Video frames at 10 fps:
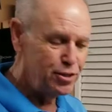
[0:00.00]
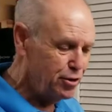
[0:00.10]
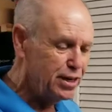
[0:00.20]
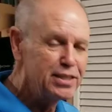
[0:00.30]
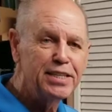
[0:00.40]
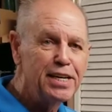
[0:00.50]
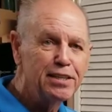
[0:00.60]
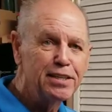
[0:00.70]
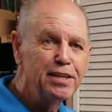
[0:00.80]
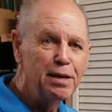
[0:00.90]
You can see
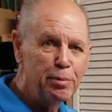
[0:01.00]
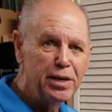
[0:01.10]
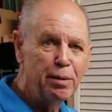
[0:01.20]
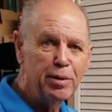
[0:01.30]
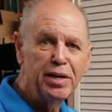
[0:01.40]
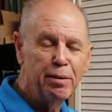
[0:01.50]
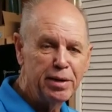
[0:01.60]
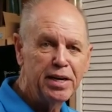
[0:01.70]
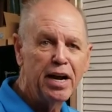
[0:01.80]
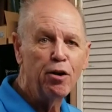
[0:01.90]
us at
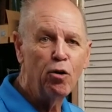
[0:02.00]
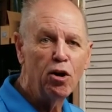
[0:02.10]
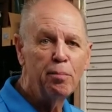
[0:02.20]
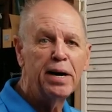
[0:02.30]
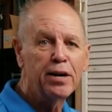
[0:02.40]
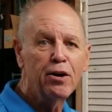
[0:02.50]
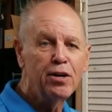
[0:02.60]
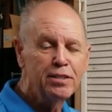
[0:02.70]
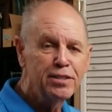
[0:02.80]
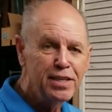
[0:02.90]

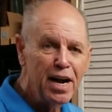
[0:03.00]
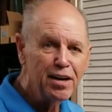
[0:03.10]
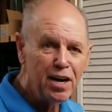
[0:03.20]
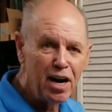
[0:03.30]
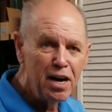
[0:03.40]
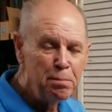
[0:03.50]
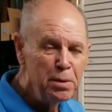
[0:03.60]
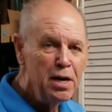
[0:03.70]
www.olomanagardens.com.